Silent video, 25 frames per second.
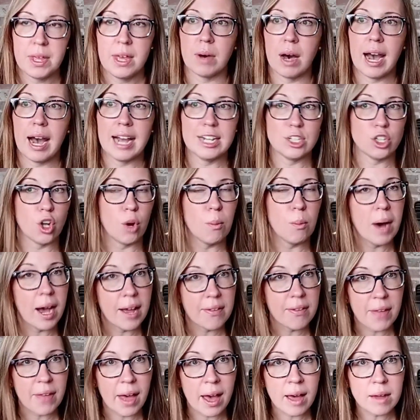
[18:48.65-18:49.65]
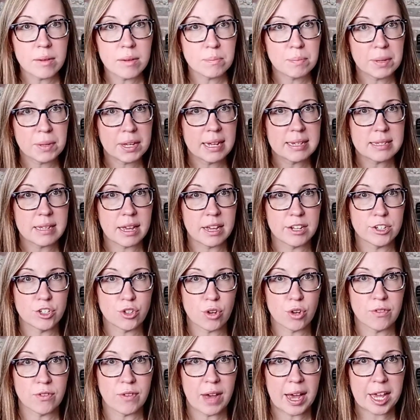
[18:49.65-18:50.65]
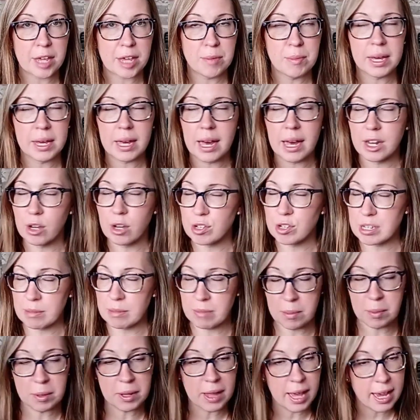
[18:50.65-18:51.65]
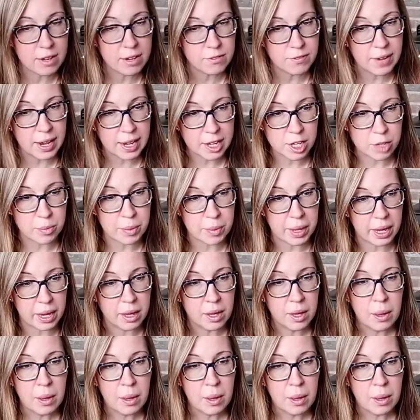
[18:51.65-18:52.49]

I don't mind that because I enjoy vacuuming. I know some people hate vacuuming.